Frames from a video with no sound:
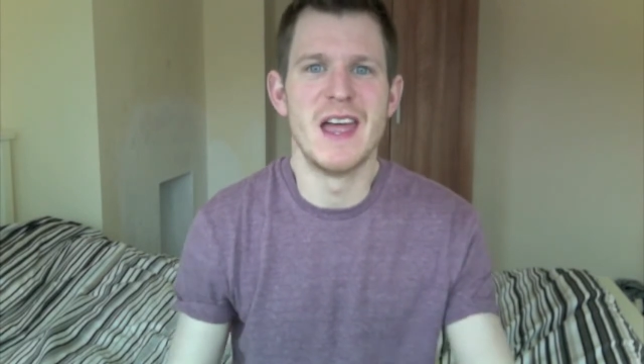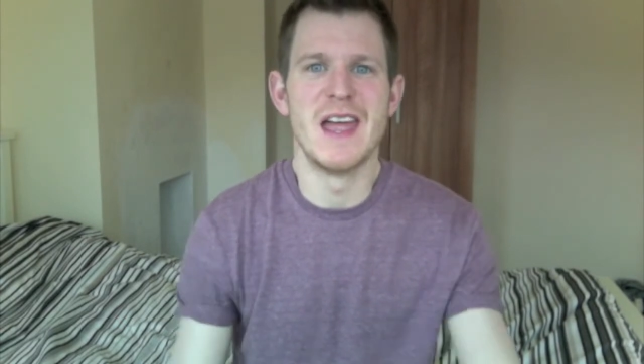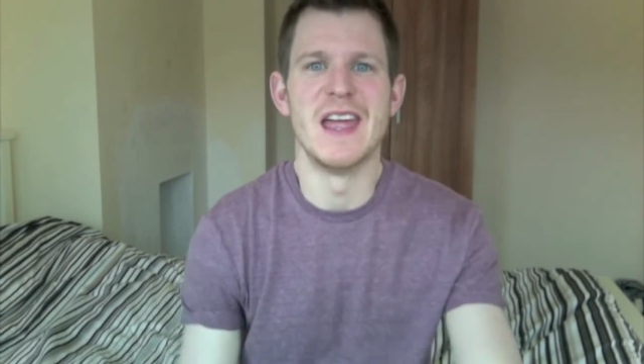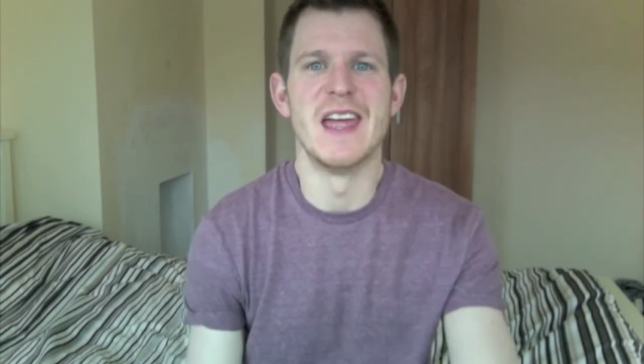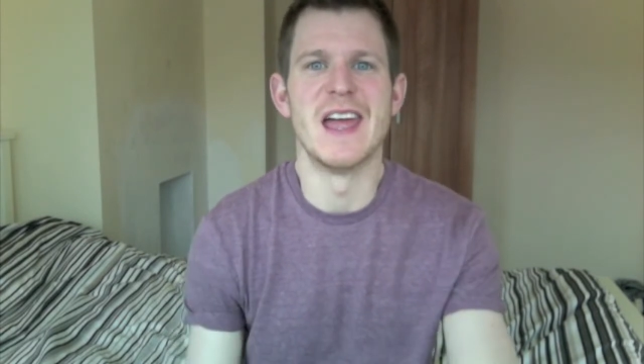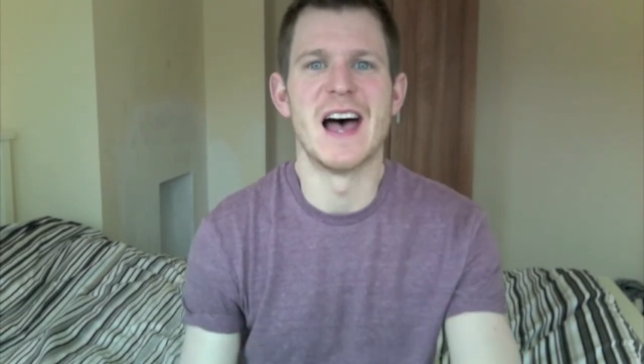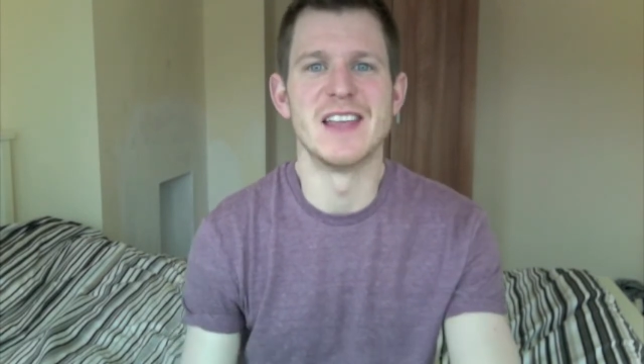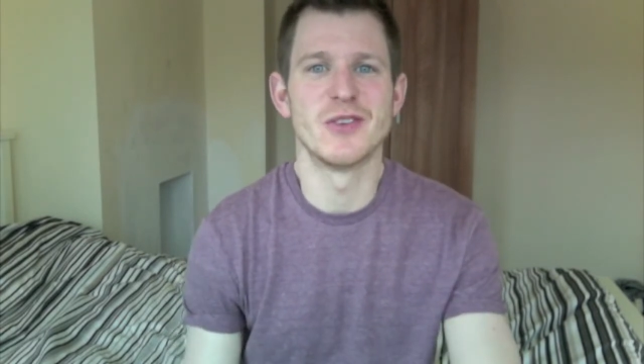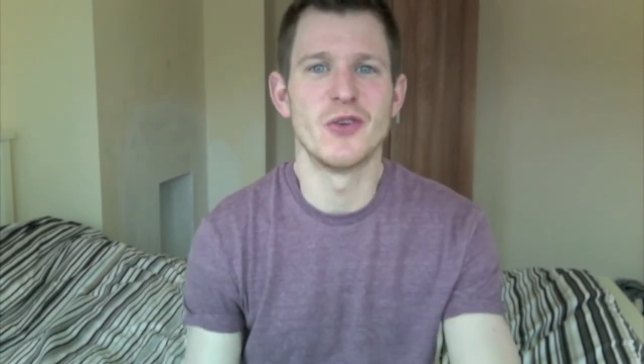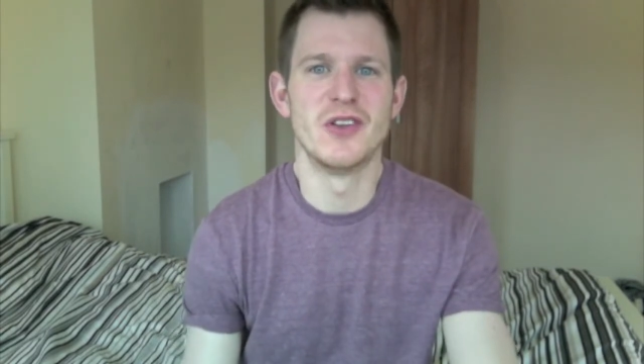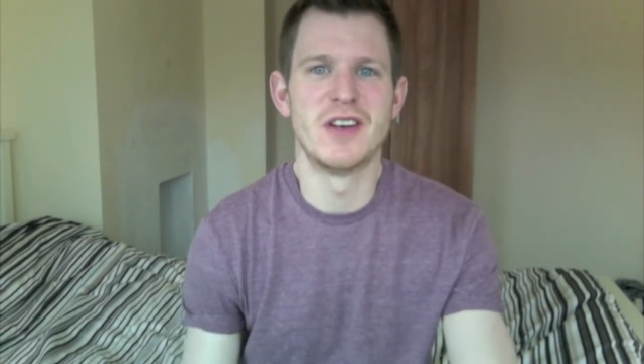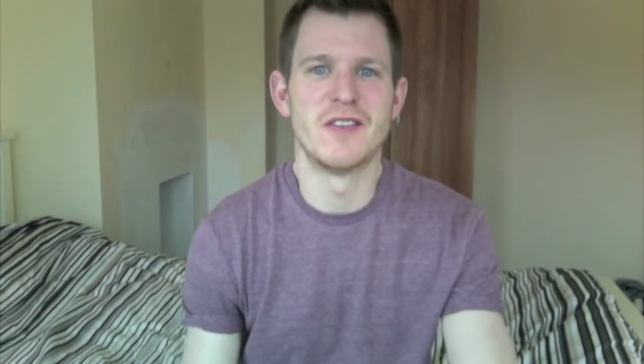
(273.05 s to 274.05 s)
It has
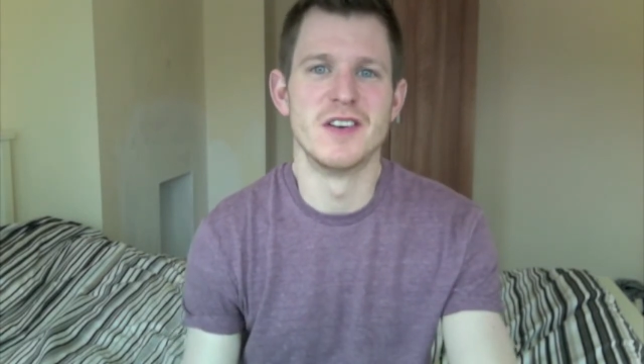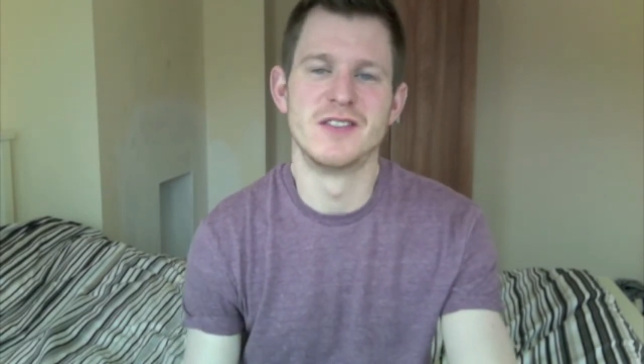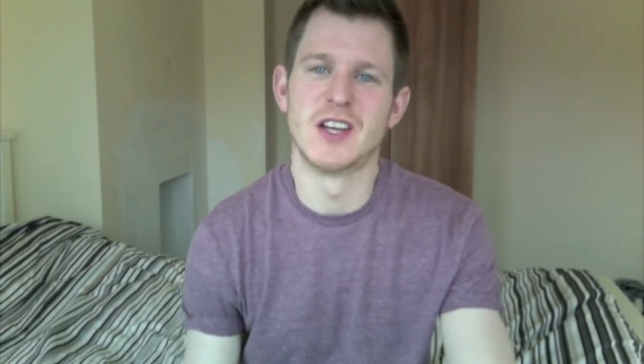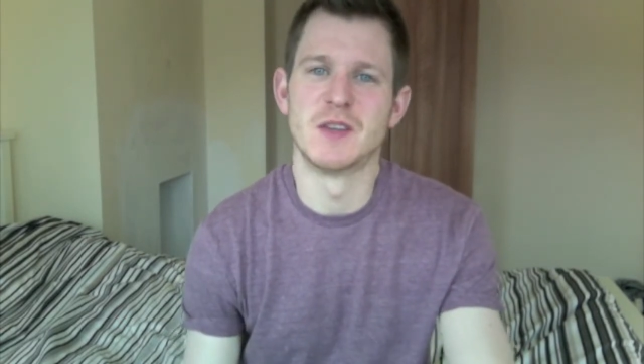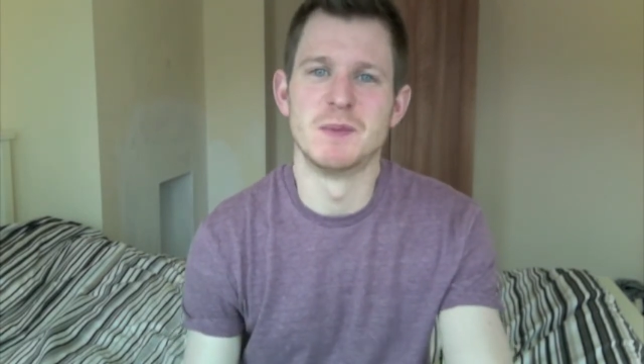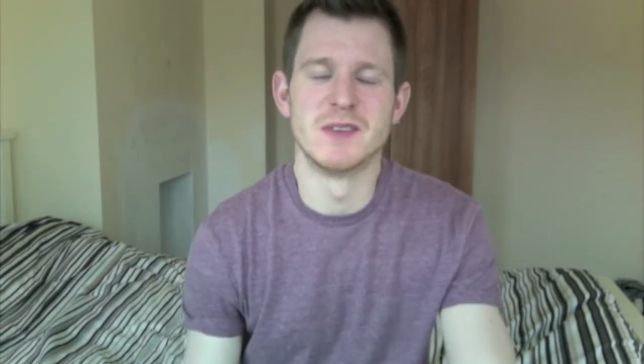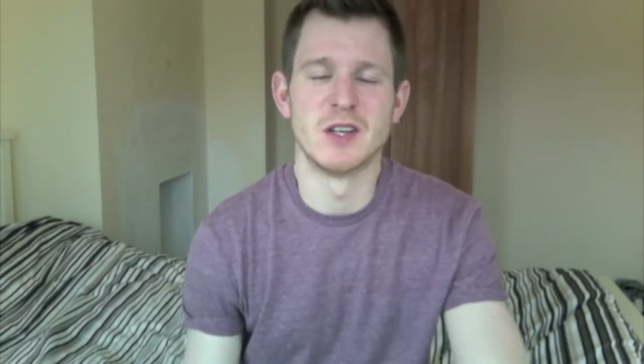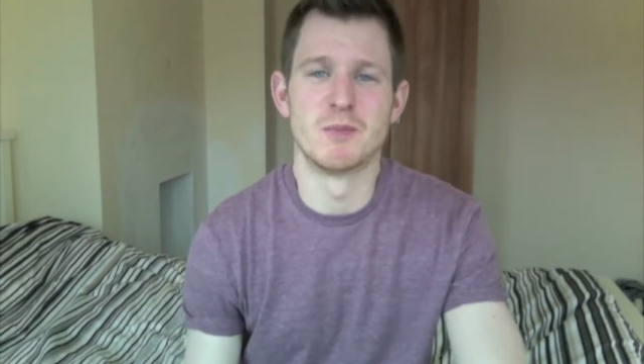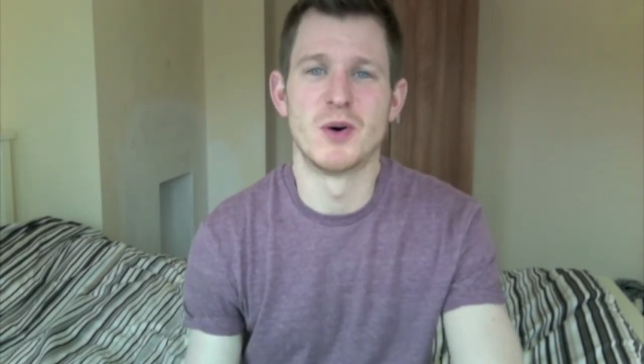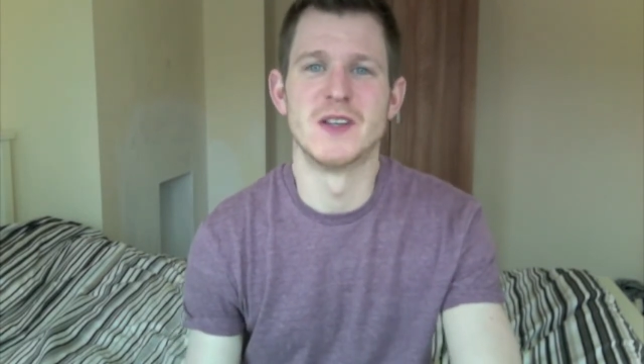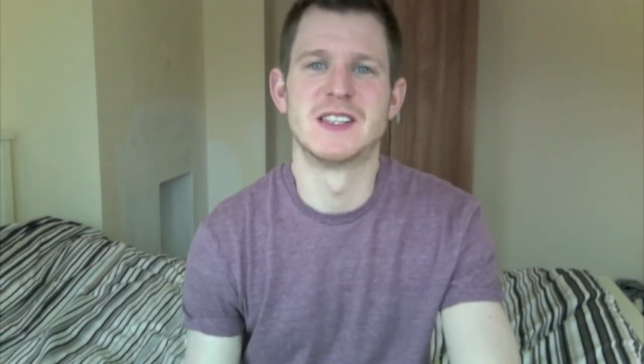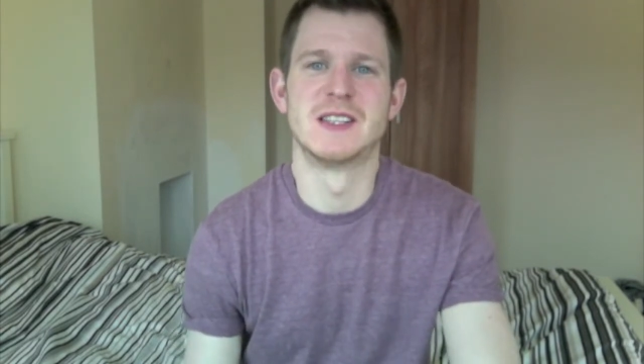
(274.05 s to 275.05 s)
all the different adjustments that you
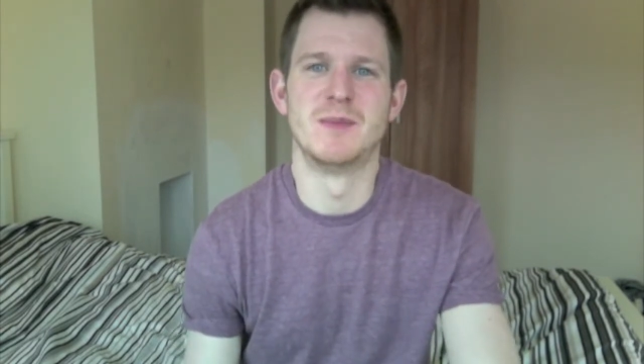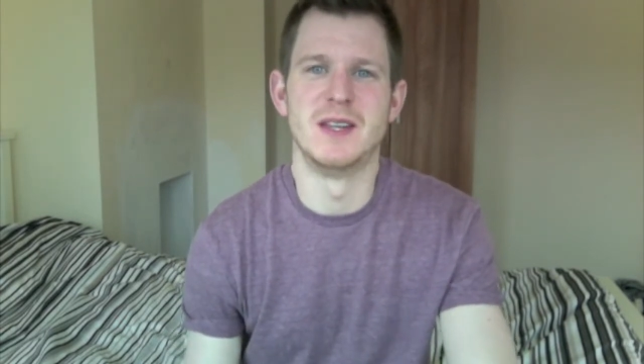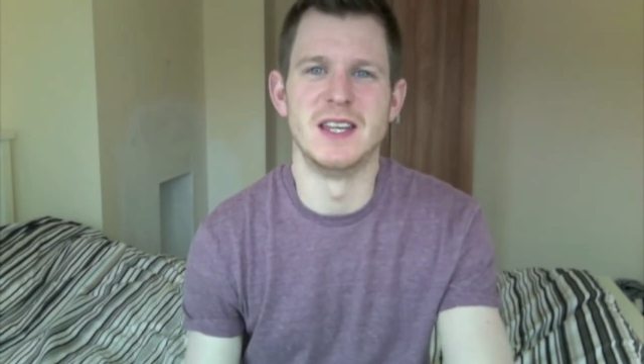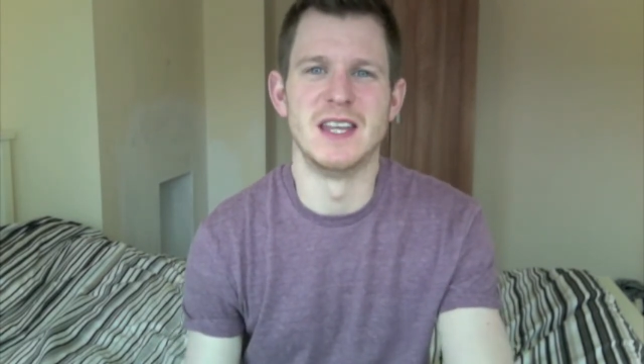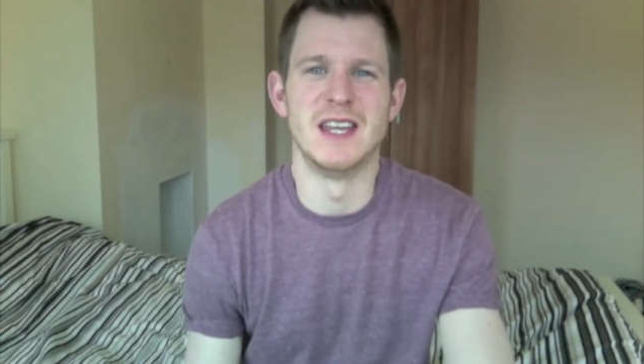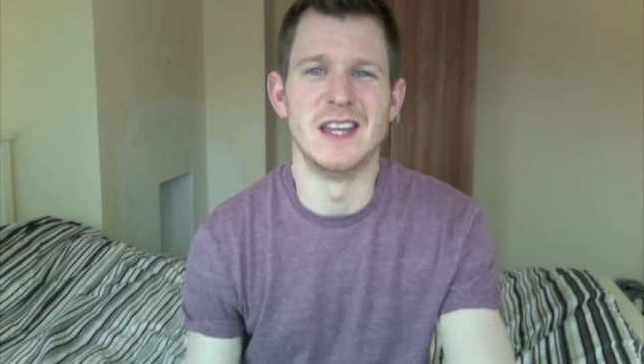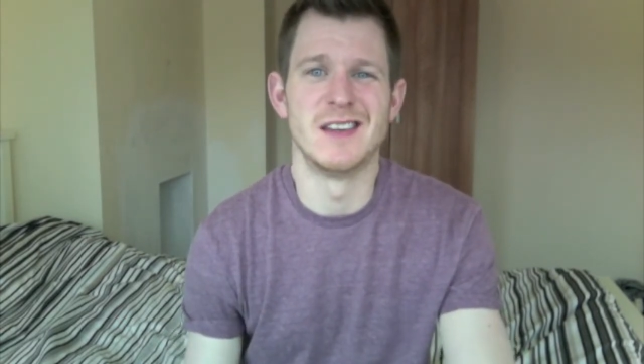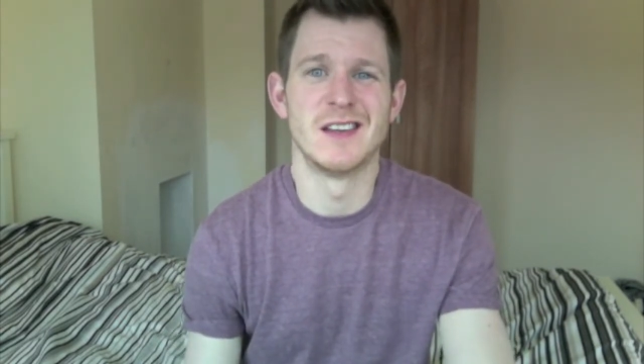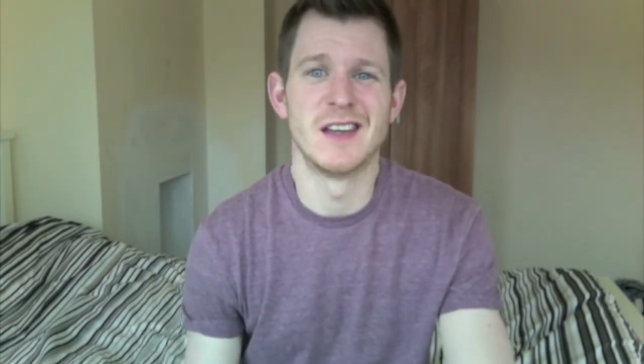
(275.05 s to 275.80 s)
possibly need.